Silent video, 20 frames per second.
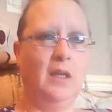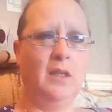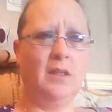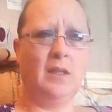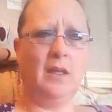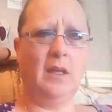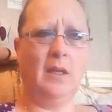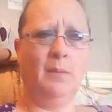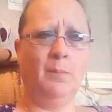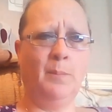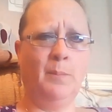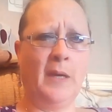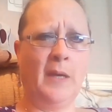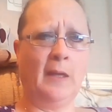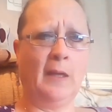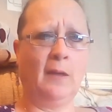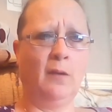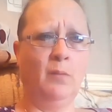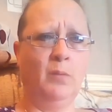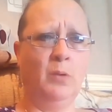is it
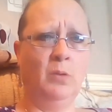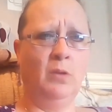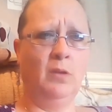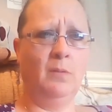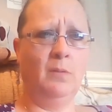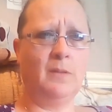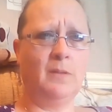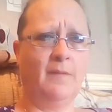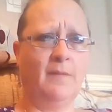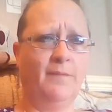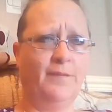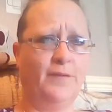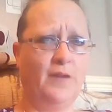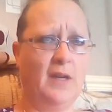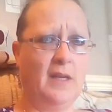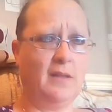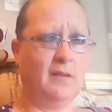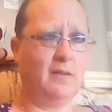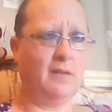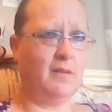Impeccable Loops and
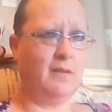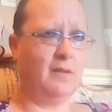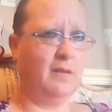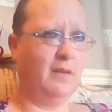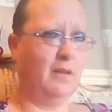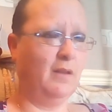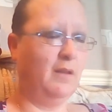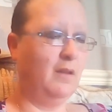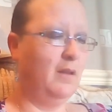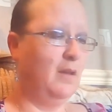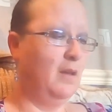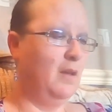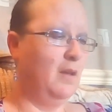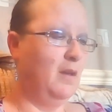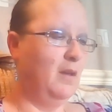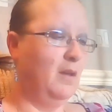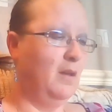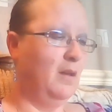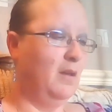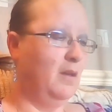Threads.
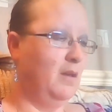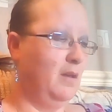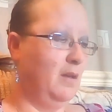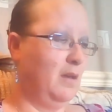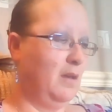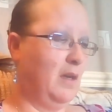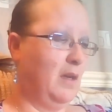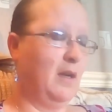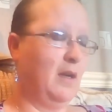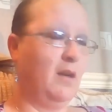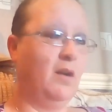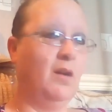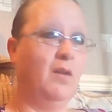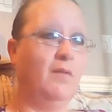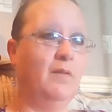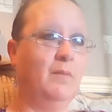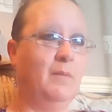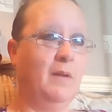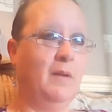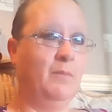I
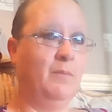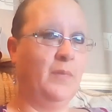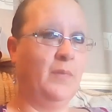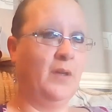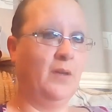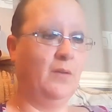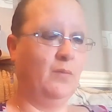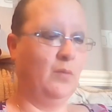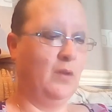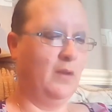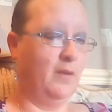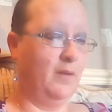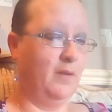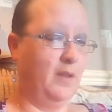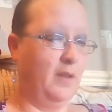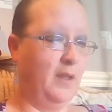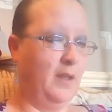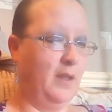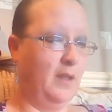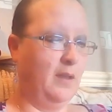can't remember
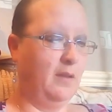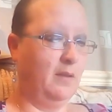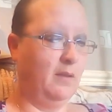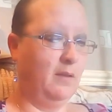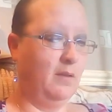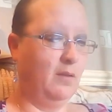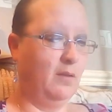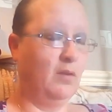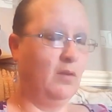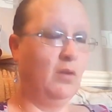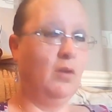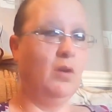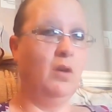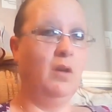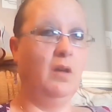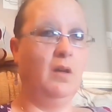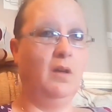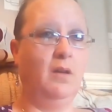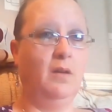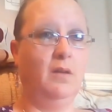what the
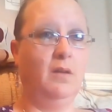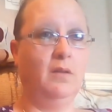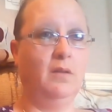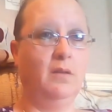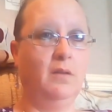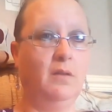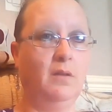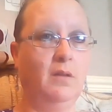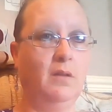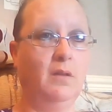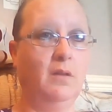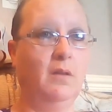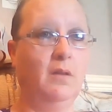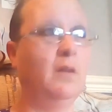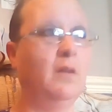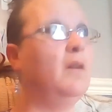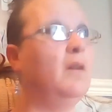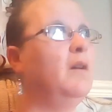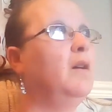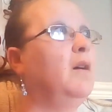colour
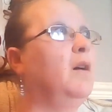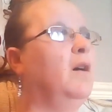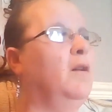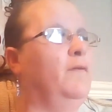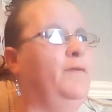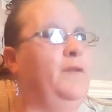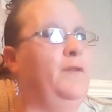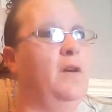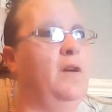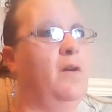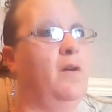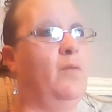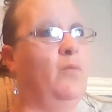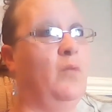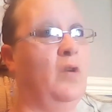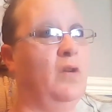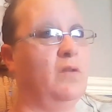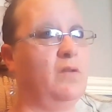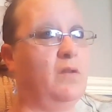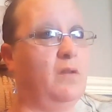of the
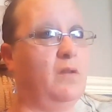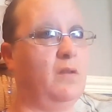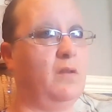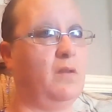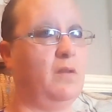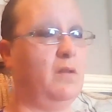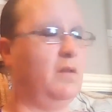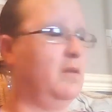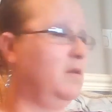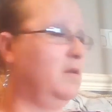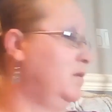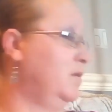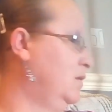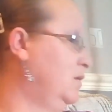yarn was.